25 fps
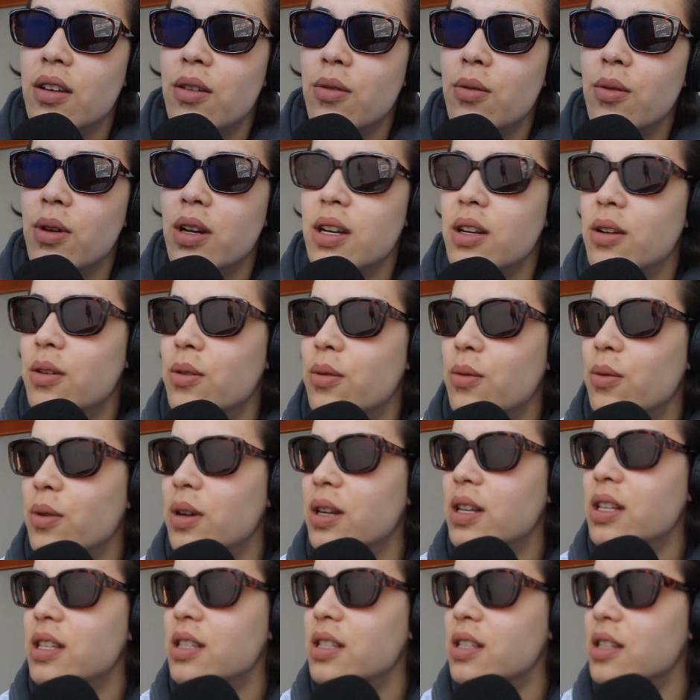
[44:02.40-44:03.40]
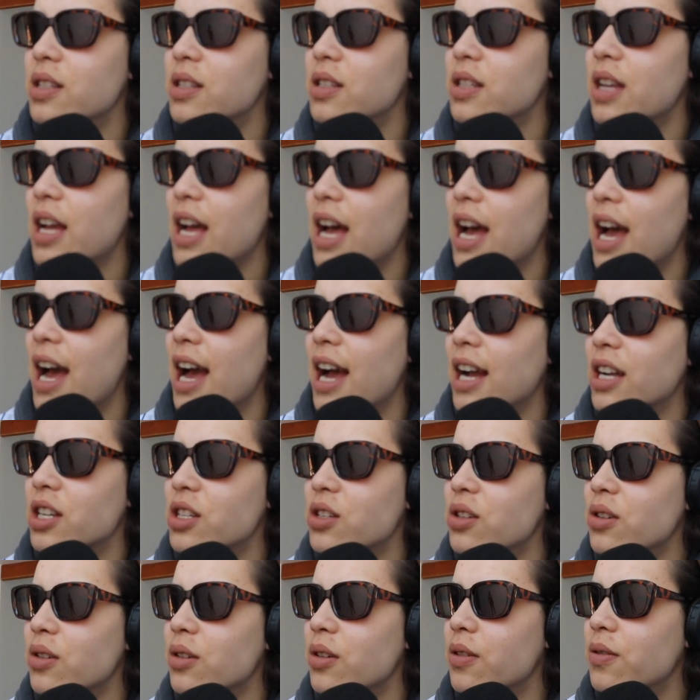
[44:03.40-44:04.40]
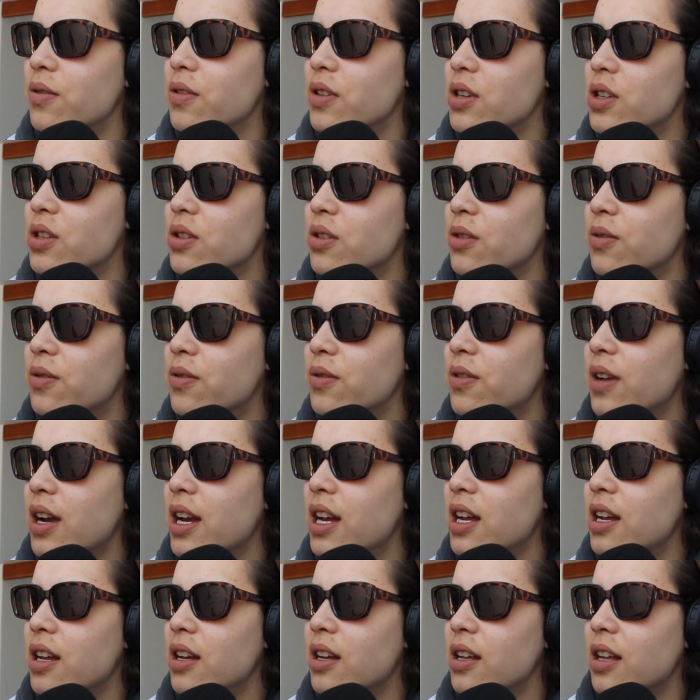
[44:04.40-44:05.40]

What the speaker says: What is his actual official fight?